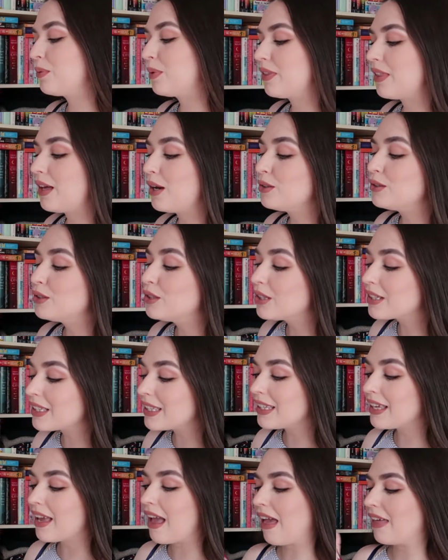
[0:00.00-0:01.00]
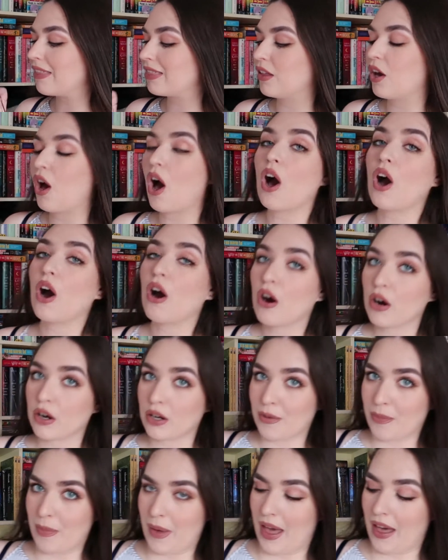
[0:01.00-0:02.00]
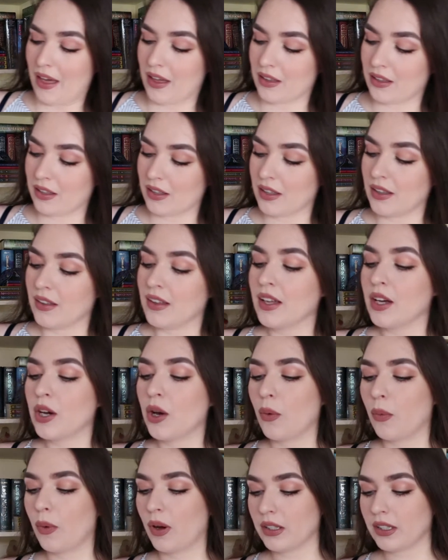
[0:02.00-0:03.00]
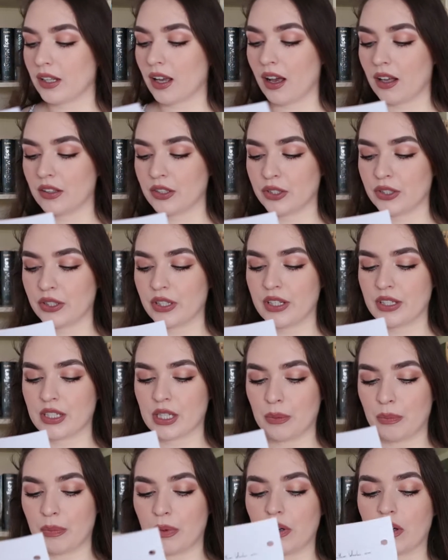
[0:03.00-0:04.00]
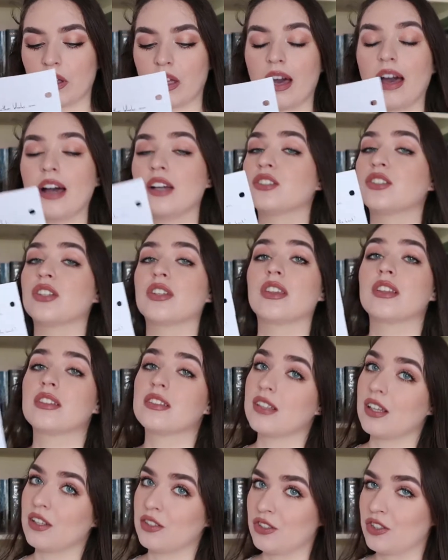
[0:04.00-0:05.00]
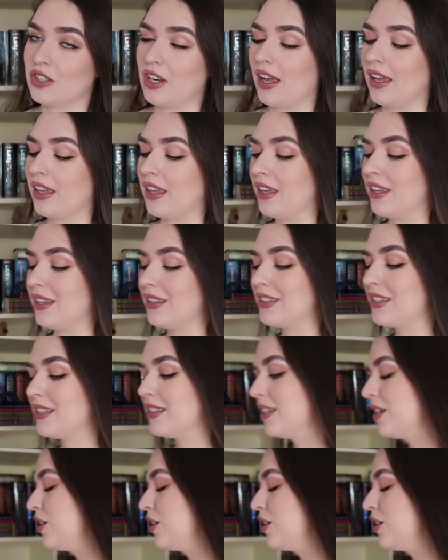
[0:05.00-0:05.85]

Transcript: without looking at the hardback, what color is the book under the dust jacket?